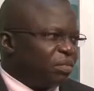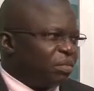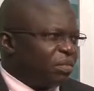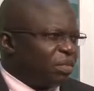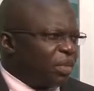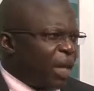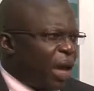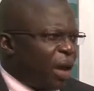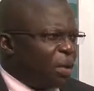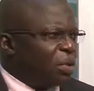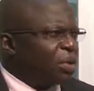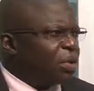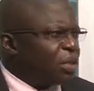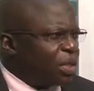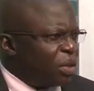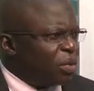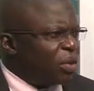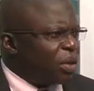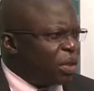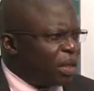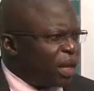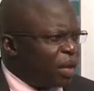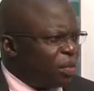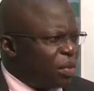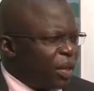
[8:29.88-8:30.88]
I will see
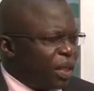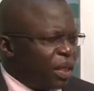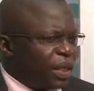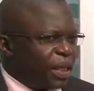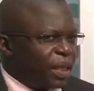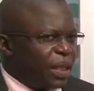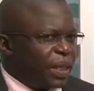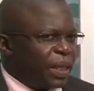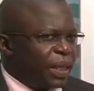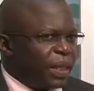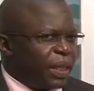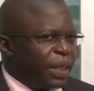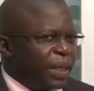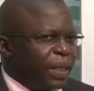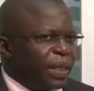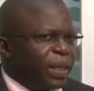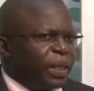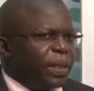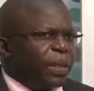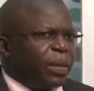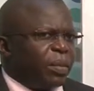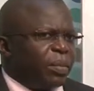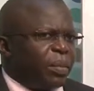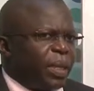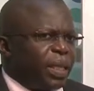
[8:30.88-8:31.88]
what happens.
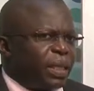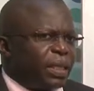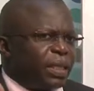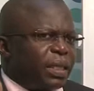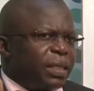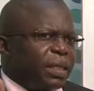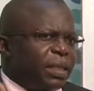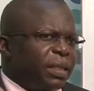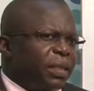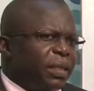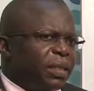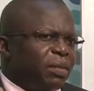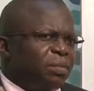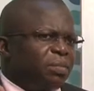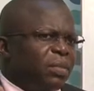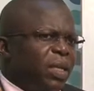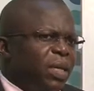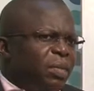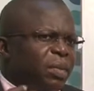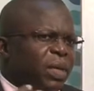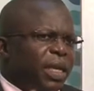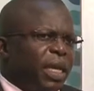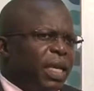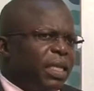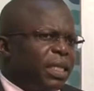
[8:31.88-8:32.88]
But
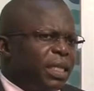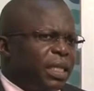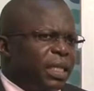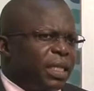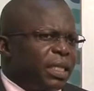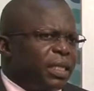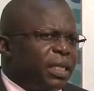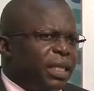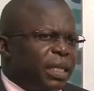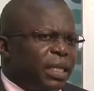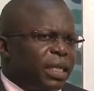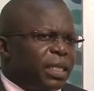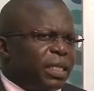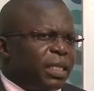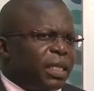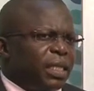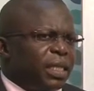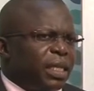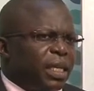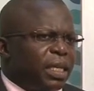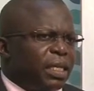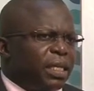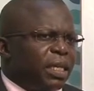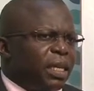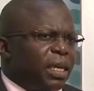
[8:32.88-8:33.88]
maybe lastly, the other thing
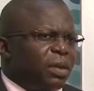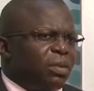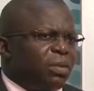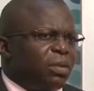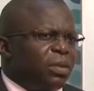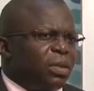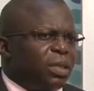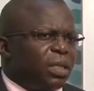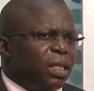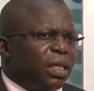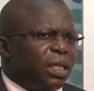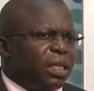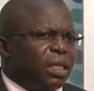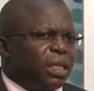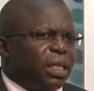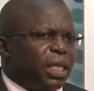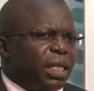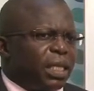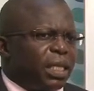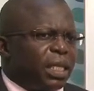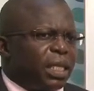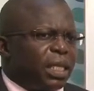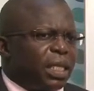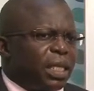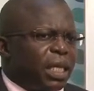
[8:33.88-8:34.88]
that I would say is
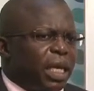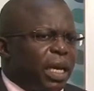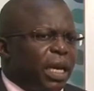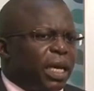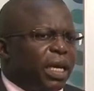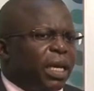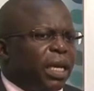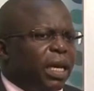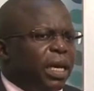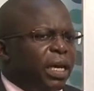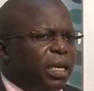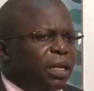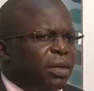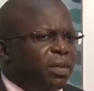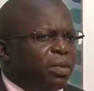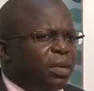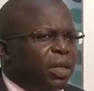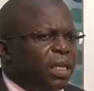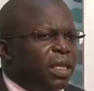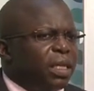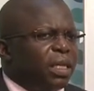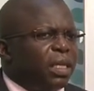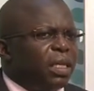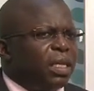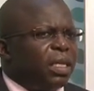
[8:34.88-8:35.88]
that, again, we
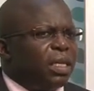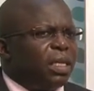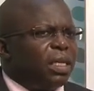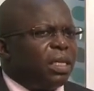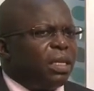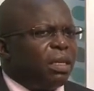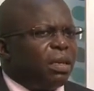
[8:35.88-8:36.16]
need